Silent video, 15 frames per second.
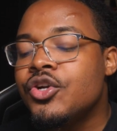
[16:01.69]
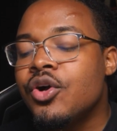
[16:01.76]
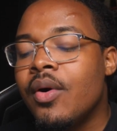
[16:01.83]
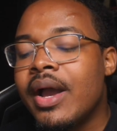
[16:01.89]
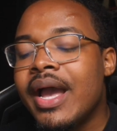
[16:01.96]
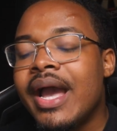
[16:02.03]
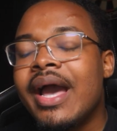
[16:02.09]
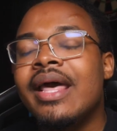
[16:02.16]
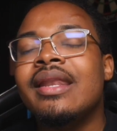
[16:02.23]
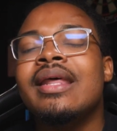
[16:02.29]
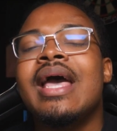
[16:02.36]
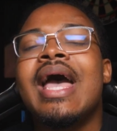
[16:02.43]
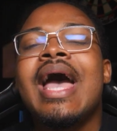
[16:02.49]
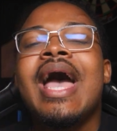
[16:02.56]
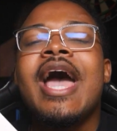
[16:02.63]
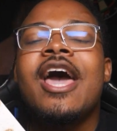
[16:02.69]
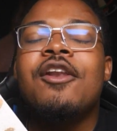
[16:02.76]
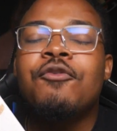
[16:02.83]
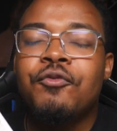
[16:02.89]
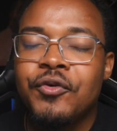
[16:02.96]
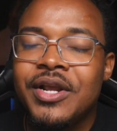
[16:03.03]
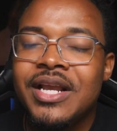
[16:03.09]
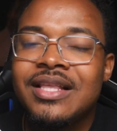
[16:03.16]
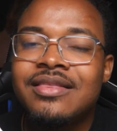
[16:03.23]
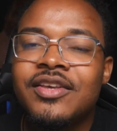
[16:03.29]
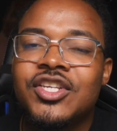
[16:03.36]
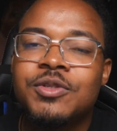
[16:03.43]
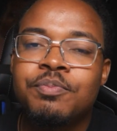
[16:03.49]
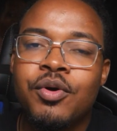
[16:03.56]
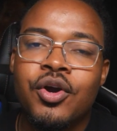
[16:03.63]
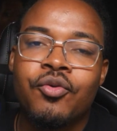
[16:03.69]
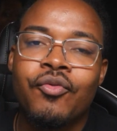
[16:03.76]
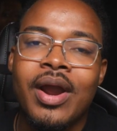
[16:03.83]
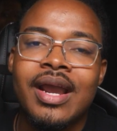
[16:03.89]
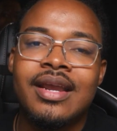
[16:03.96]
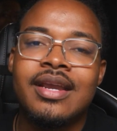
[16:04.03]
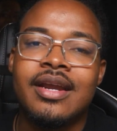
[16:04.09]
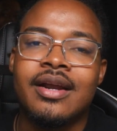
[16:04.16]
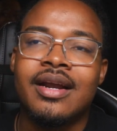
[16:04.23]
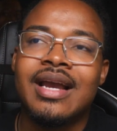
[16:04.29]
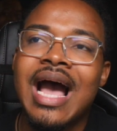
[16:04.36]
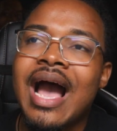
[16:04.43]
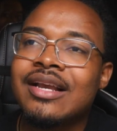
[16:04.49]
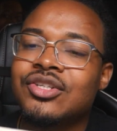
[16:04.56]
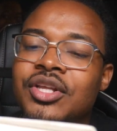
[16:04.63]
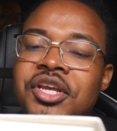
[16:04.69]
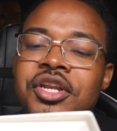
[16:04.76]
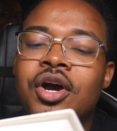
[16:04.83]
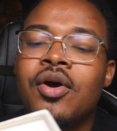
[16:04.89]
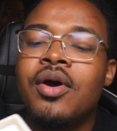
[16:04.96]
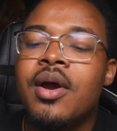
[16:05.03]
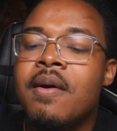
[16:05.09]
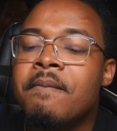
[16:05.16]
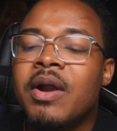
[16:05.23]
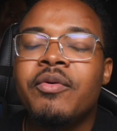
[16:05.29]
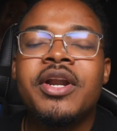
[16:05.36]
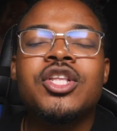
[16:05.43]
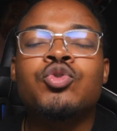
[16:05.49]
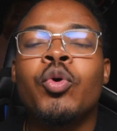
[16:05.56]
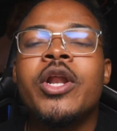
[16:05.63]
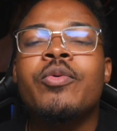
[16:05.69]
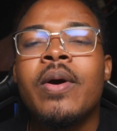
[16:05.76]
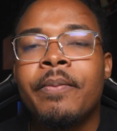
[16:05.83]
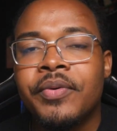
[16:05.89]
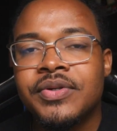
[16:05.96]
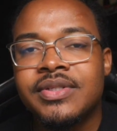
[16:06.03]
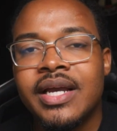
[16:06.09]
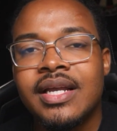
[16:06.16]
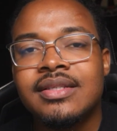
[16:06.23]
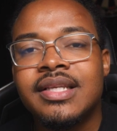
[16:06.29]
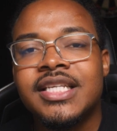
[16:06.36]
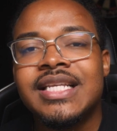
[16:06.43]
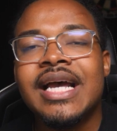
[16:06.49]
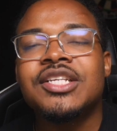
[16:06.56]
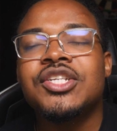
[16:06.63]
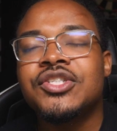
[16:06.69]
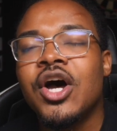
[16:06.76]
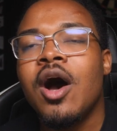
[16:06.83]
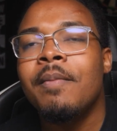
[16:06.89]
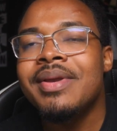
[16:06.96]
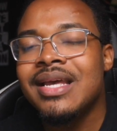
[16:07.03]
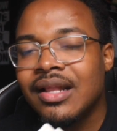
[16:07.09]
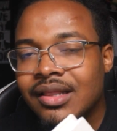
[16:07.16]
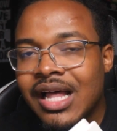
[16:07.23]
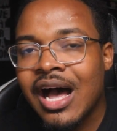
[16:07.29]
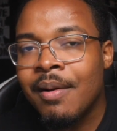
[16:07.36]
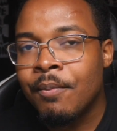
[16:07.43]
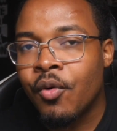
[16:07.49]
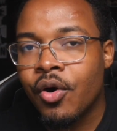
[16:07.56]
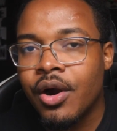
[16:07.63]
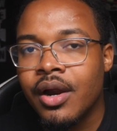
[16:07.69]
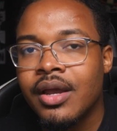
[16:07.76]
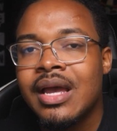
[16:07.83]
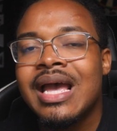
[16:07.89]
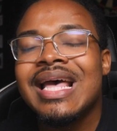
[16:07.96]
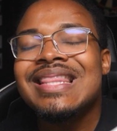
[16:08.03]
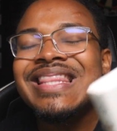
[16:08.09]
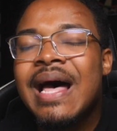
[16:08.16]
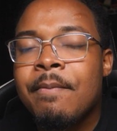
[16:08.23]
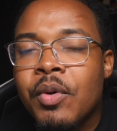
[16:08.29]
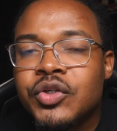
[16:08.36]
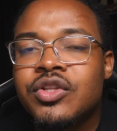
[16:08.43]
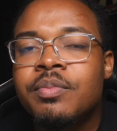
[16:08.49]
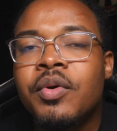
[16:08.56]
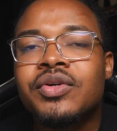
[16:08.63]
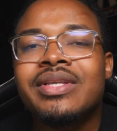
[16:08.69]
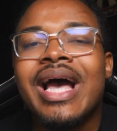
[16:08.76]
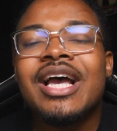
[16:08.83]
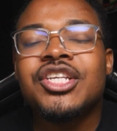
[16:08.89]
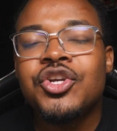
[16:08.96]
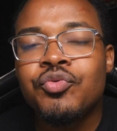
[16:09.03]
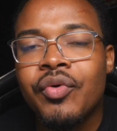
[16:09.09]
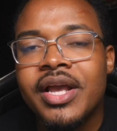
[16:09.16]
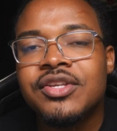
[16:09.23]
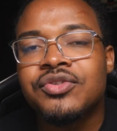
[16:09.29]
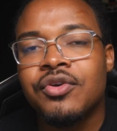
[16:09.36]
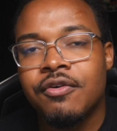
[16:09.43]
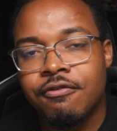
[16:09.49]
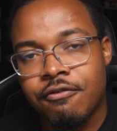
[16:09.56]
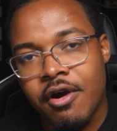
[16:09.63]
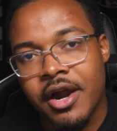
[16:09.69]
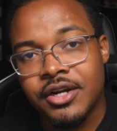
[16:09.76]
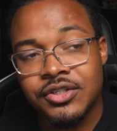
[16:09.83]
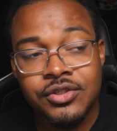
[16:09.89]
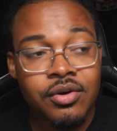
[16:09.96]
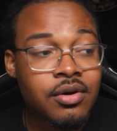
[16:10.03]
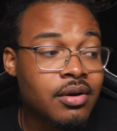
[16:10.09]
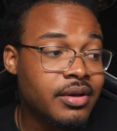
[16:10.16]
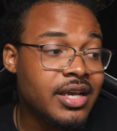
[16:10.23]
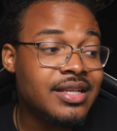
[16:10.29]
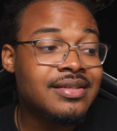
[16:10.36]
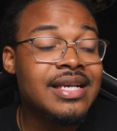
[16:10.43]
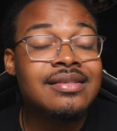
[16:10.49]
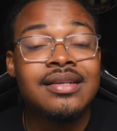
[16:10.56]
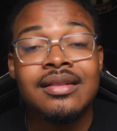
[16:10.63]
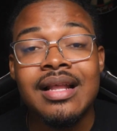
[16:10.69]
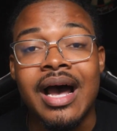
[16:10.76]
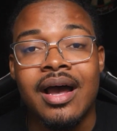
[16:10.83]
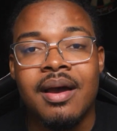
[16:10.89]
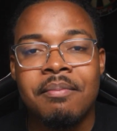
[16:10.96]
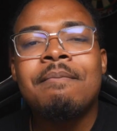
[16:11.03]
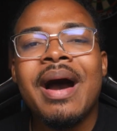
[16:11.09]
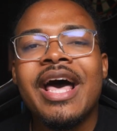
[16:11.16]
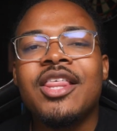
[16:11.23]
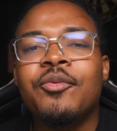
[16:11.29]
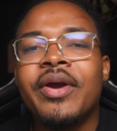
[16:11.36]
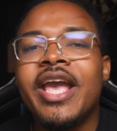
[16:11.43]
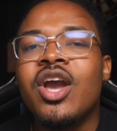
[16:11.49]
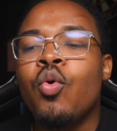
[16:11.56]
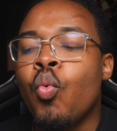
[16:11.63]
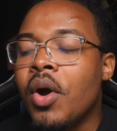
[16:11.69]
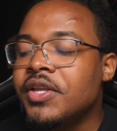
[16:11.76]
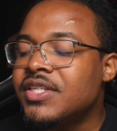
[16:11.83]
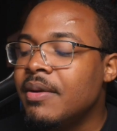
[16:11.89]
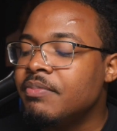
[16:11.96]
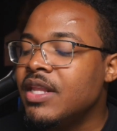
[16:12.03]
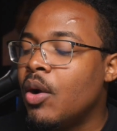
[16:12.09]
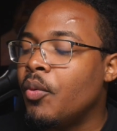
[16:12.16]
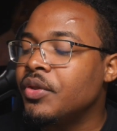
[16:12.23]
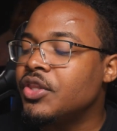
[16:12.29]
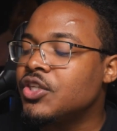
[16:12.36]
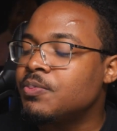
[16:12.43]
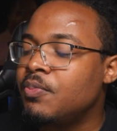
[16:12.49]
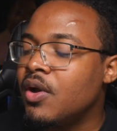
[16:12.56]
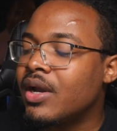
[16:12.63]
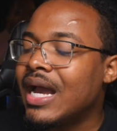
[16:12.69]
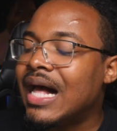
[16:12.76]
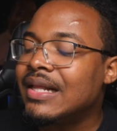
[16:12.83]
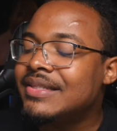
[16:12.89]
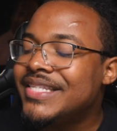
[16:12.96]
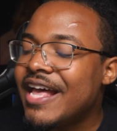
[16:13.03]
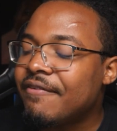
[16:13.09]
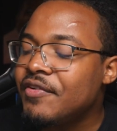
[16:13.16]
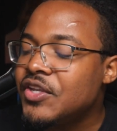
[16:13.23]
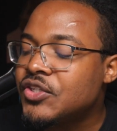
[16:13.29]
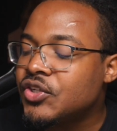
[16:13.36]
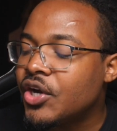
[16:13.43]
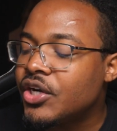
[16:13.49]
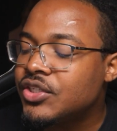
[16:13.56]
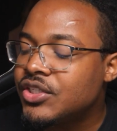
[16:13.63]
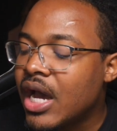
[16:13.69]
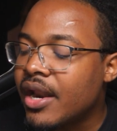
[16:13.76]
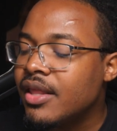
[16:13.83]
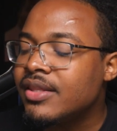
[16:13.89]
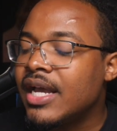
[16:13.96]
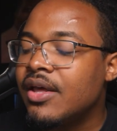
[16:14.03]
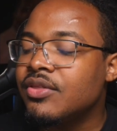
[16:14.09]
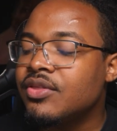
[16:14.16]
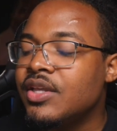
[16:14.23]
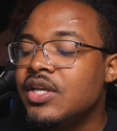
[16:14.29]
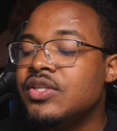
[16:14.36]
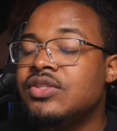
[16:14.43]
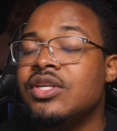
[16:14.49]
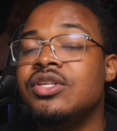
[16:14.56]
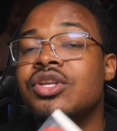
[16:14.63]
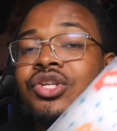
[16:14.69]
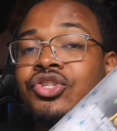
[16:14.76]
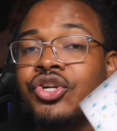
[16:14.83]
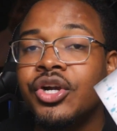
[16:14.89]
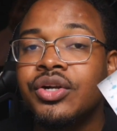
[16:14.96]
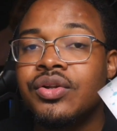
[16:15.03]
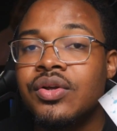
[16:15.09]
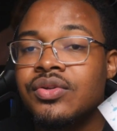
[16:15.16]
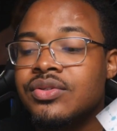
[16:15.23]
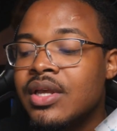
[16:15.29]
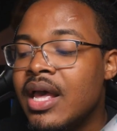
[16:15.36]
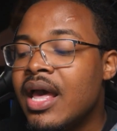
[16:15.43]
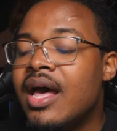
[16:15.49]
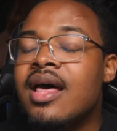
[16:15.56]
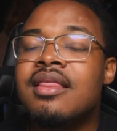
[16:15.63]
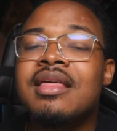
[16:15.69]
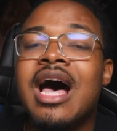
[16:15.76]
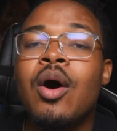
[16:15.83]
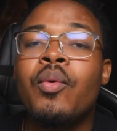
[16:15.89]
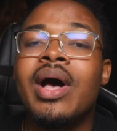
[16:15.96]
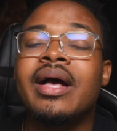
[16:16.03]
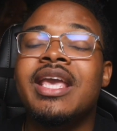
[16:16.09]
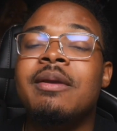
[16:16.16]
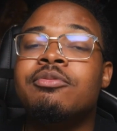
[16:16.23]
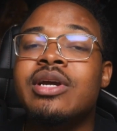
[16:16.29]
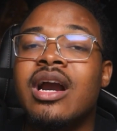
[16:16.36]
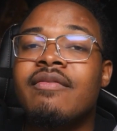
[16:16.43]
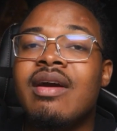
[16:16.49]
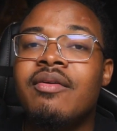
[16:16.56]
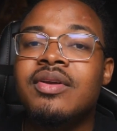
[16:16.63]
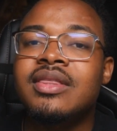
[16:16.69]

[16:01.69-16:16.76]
you go ahead and read this book right here. Actually, you know, by reading 21%, it's actually taught me a lot more than most of the books I actually read so far. So it says a lot. And by the way, once I'm done with this book, I'll definitely start jotting down things in the journals and that way I'll keep track of